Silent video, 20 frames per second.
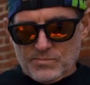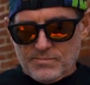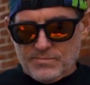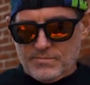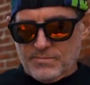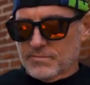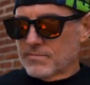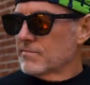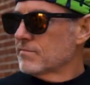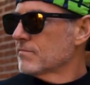
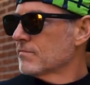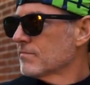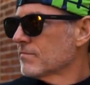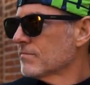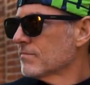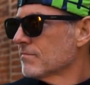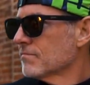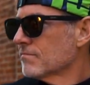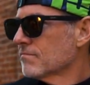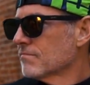
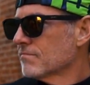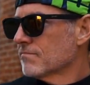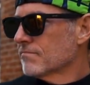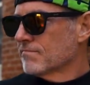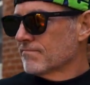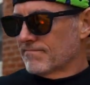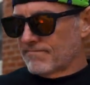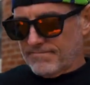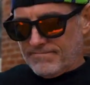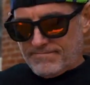
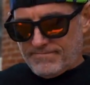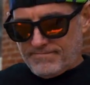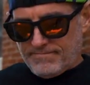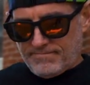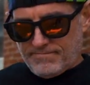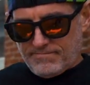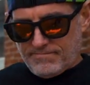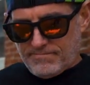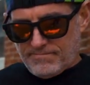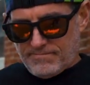
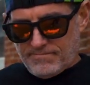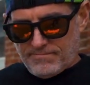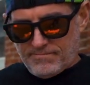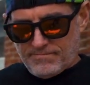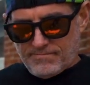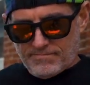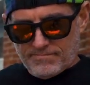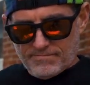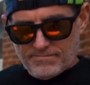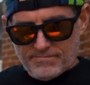
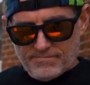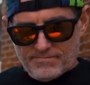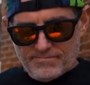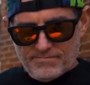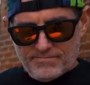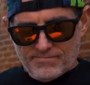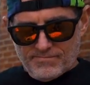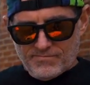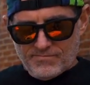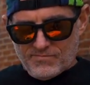
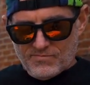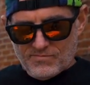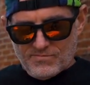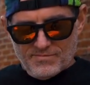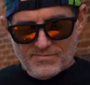(silent)